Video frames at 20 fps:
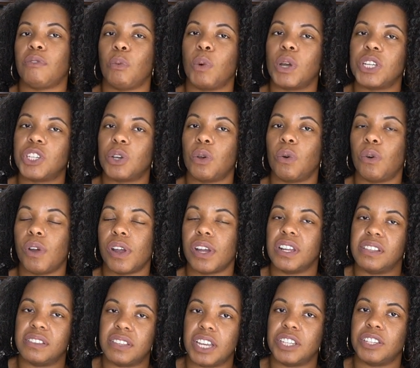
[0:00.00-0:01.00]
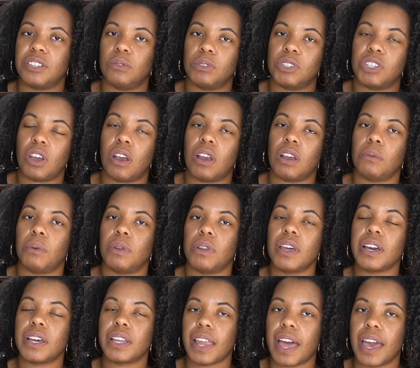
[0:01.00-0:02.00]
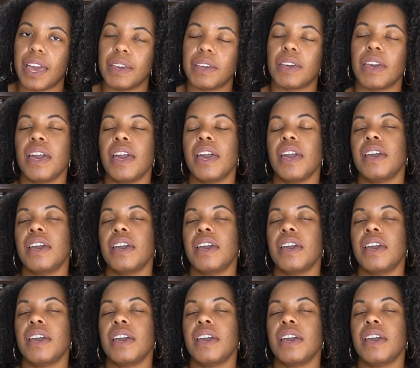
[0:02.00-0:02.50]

what your organizational chart will look like.